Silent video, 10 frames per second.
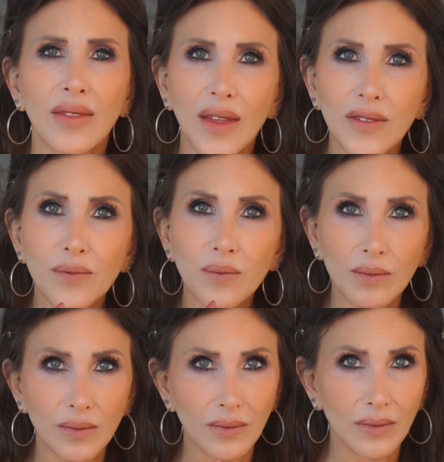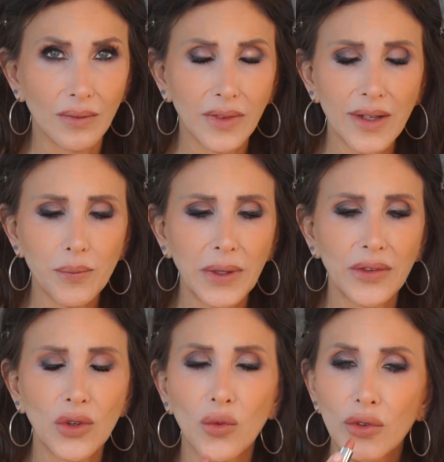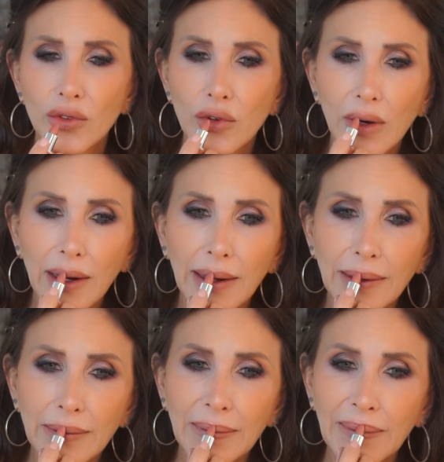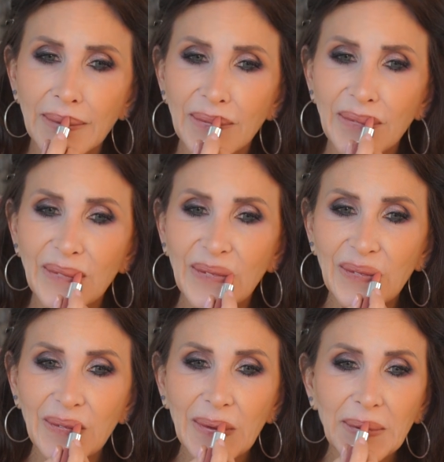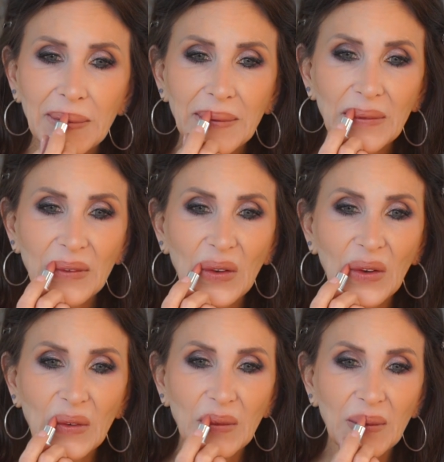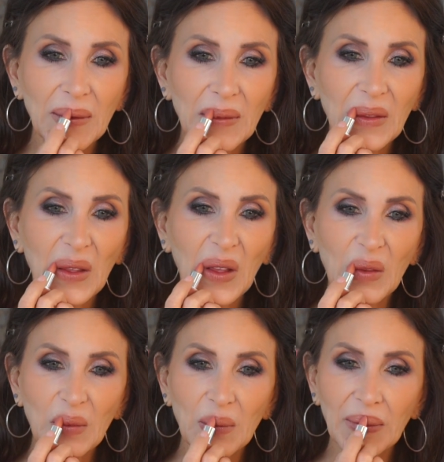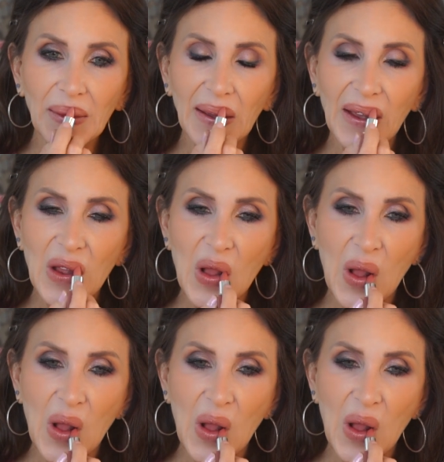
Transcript: That lip pencil was dry. I shouldn't have filled in so much on my lips like that.